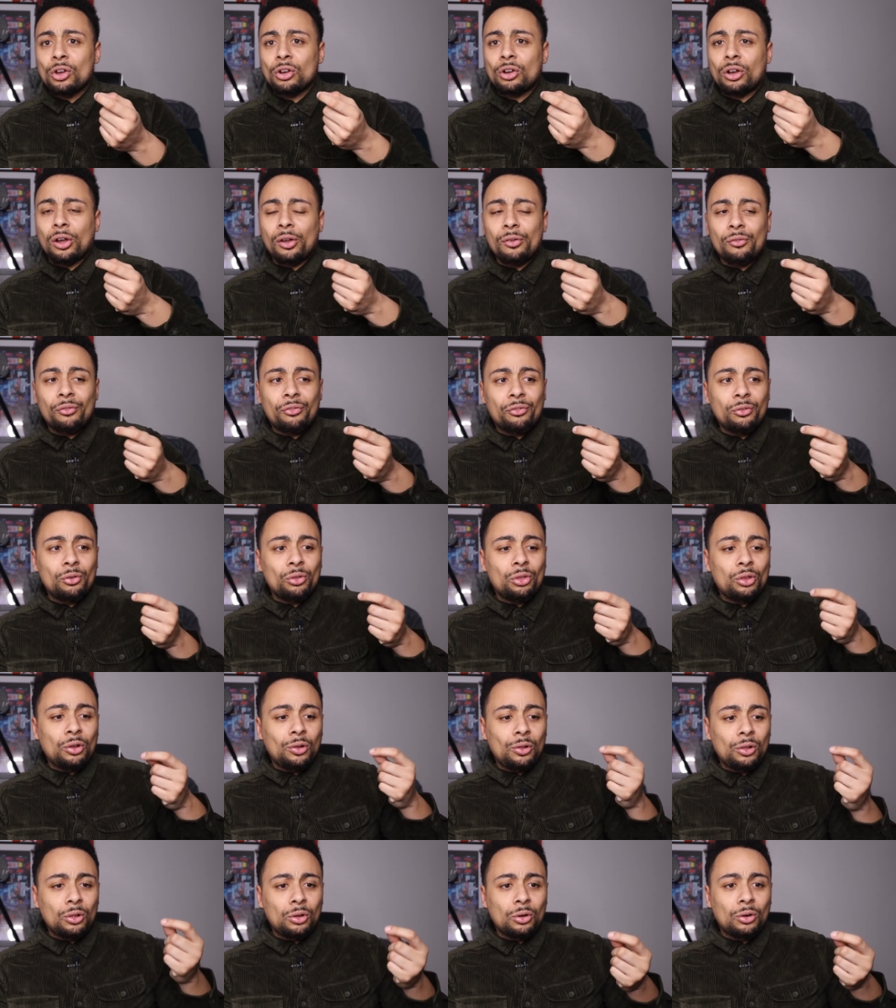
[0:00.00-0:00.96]
going through
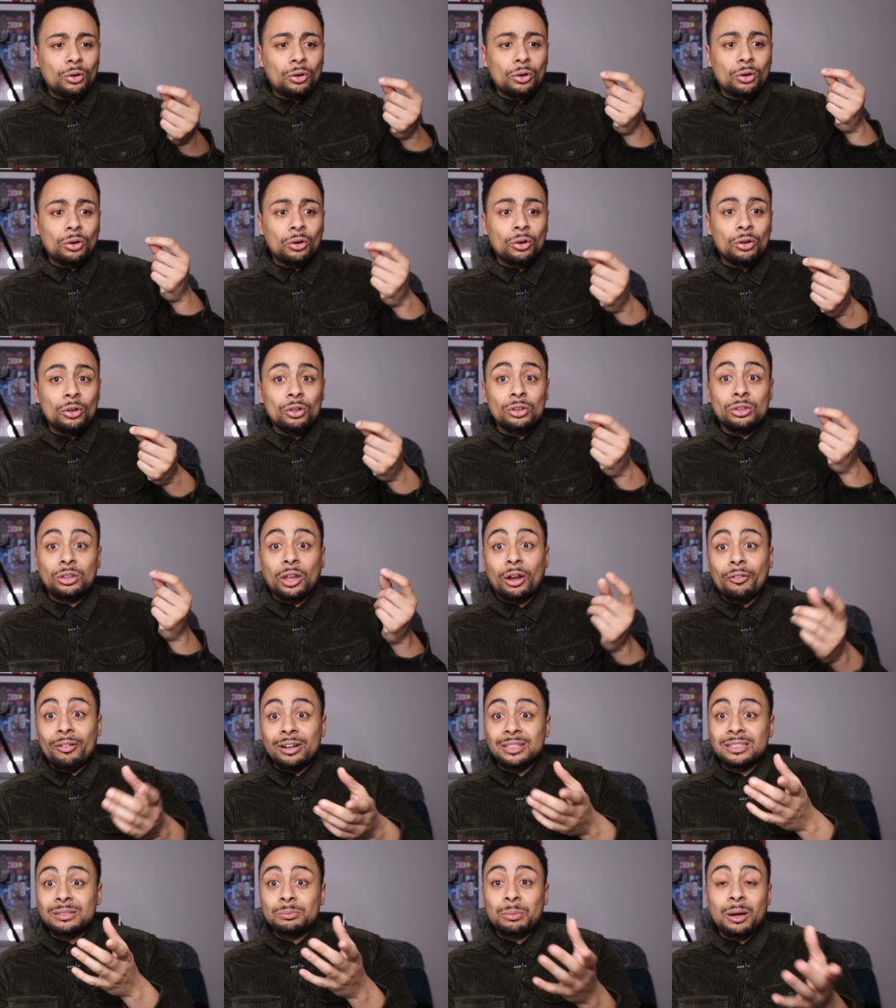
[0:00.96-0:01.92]
the lore,
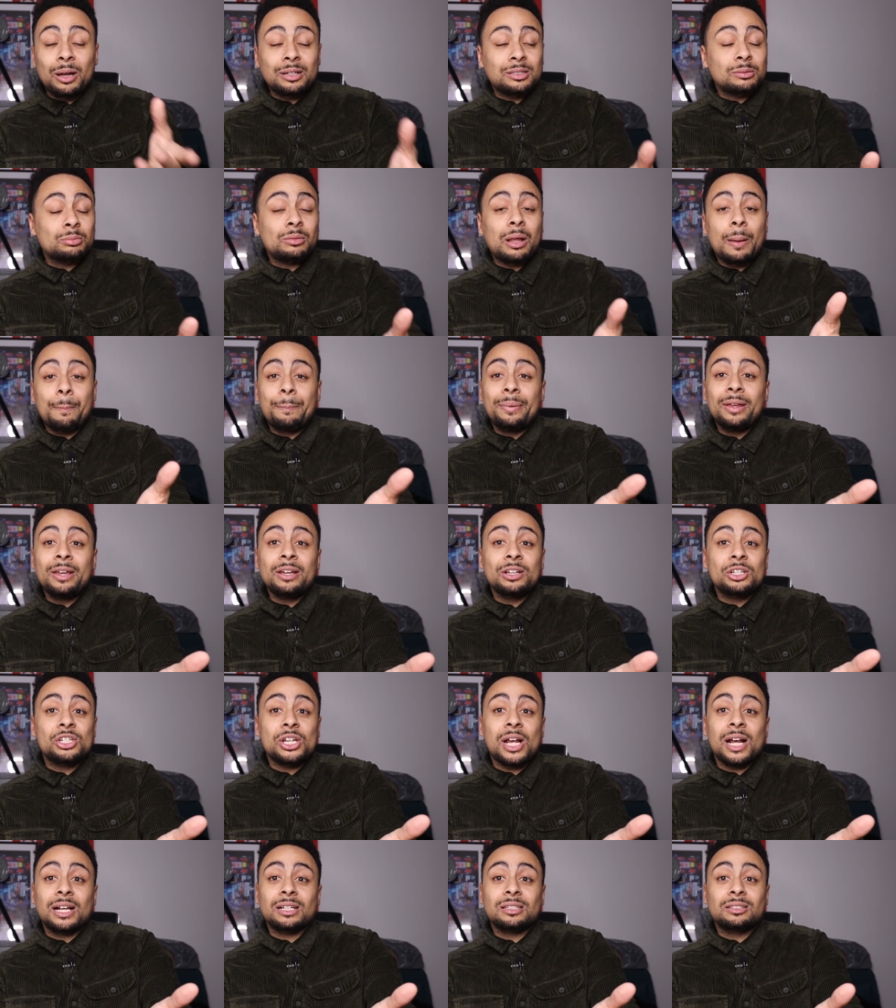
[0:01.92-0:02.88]
directed by someone like Peter
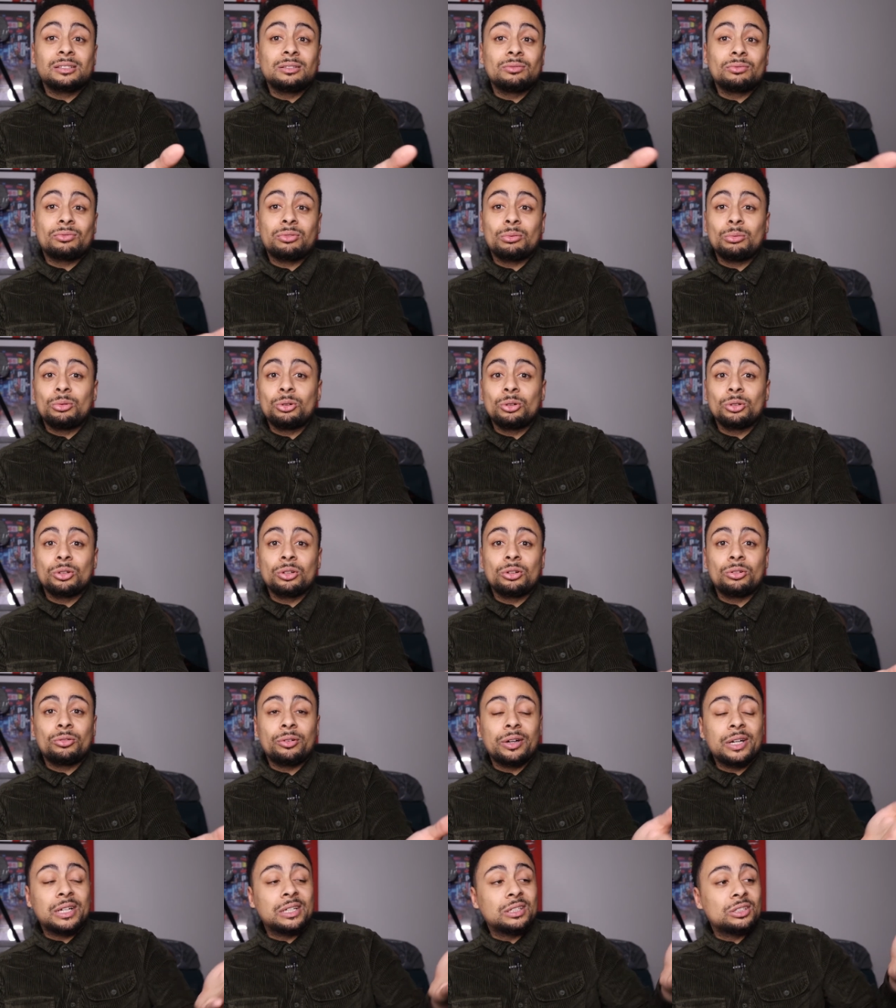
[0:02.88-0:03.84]
Jackson from Lord of the
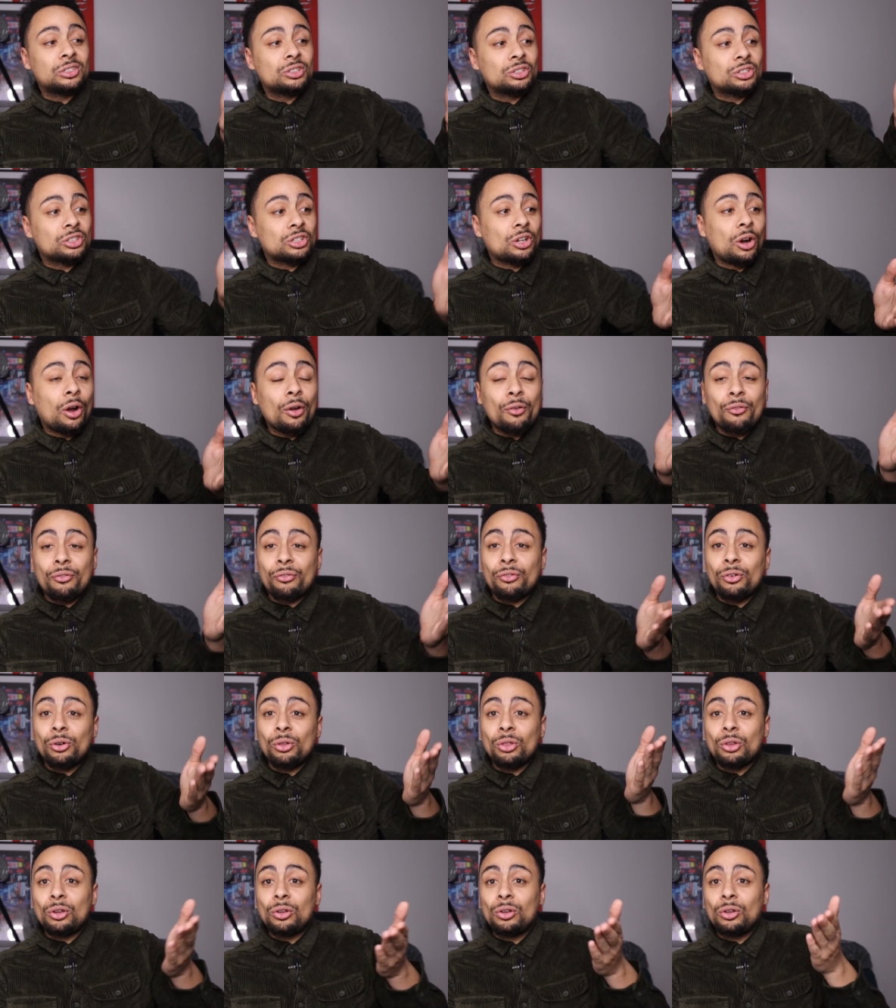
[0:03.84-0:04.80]
Rings, just going
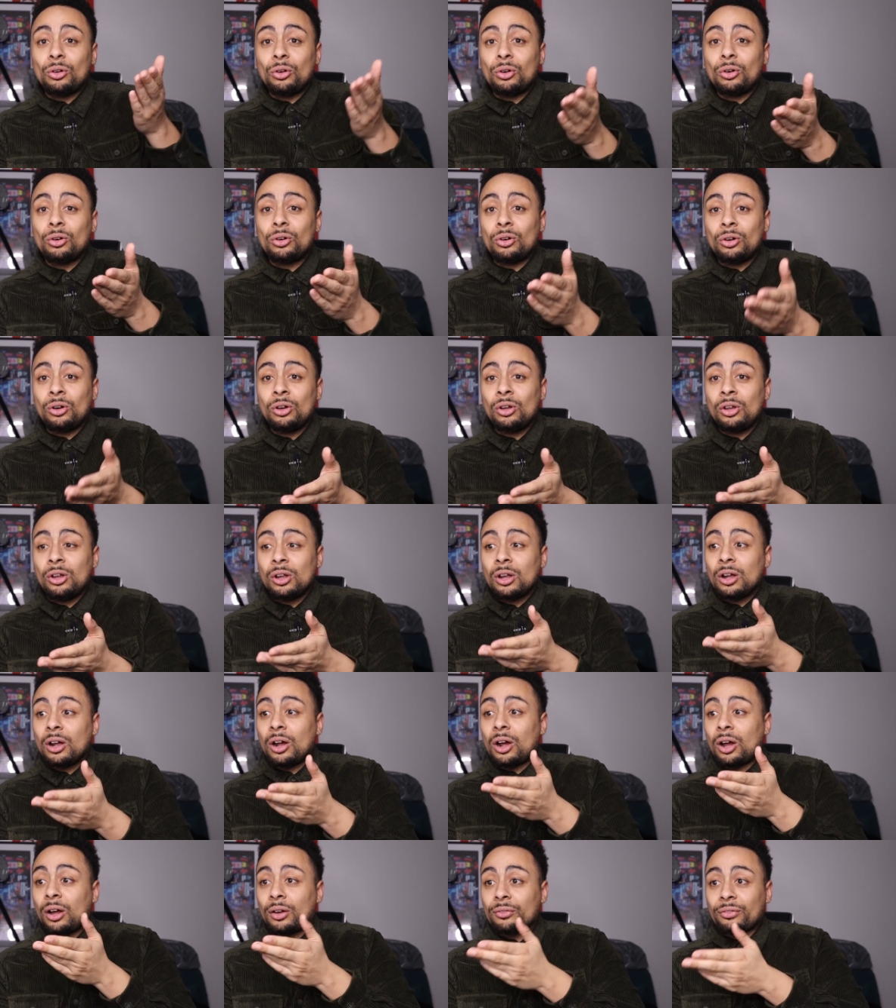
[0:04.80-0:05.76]
through the lore
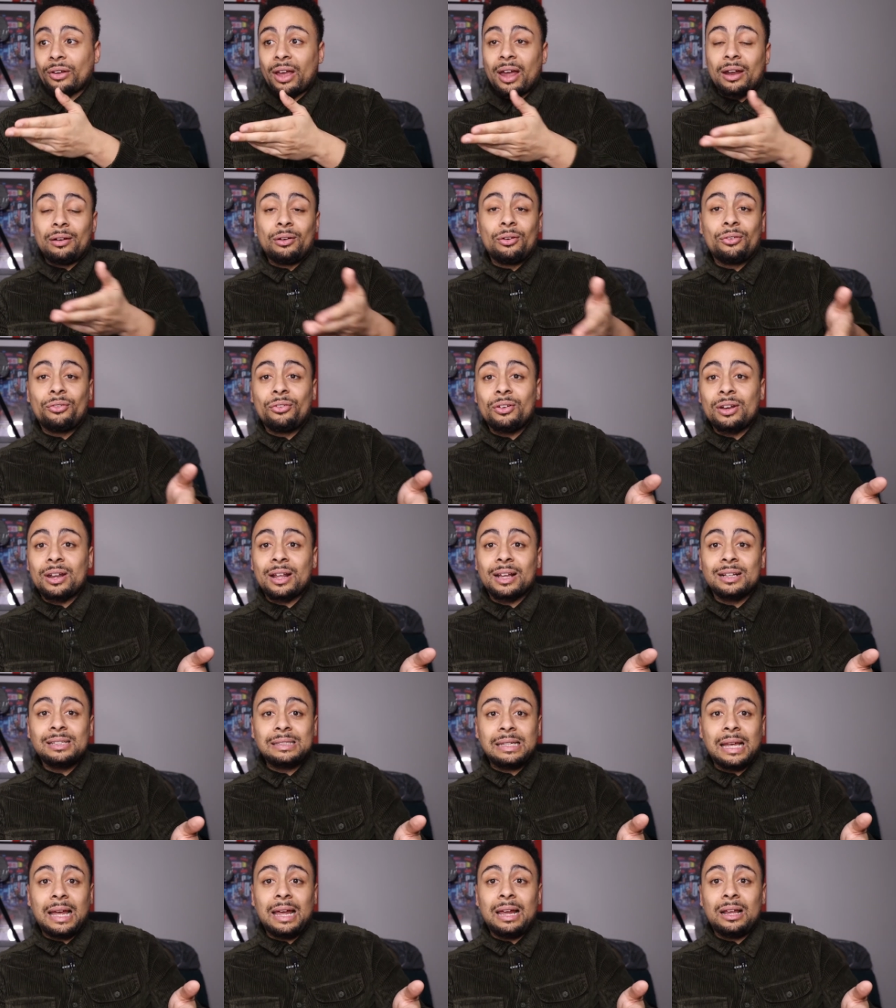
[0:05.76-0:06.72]
of everything that
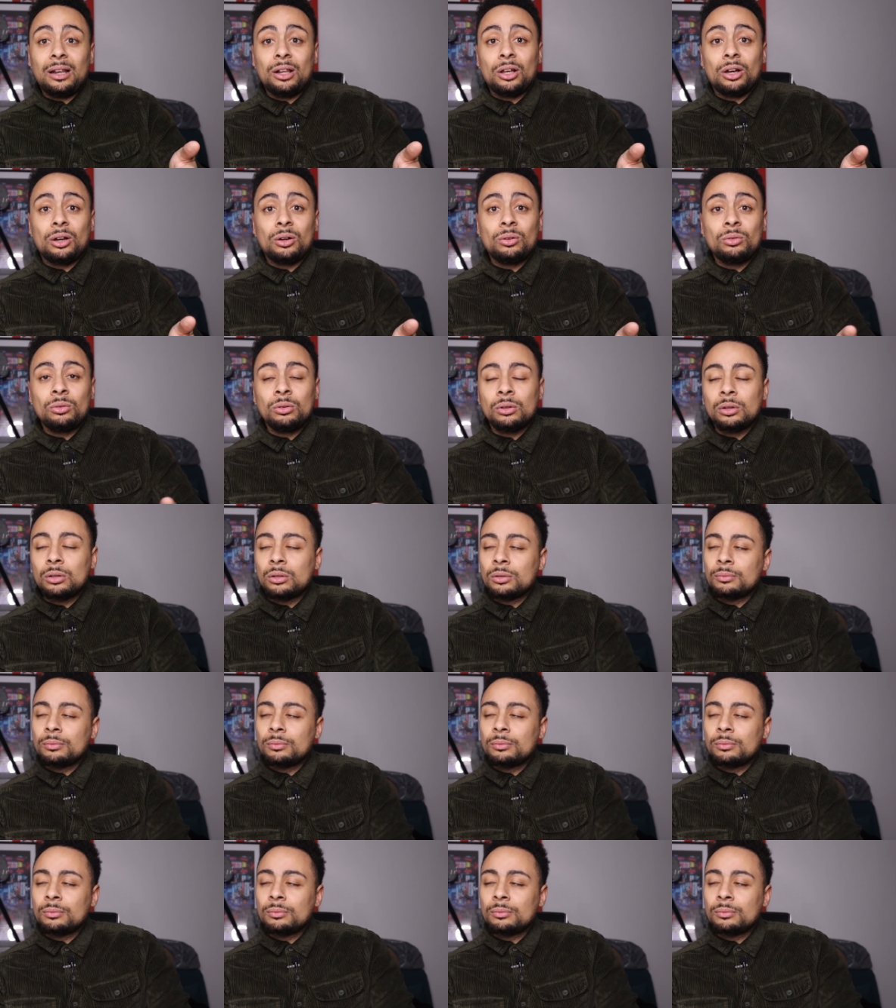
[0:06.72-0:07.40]
is Halo,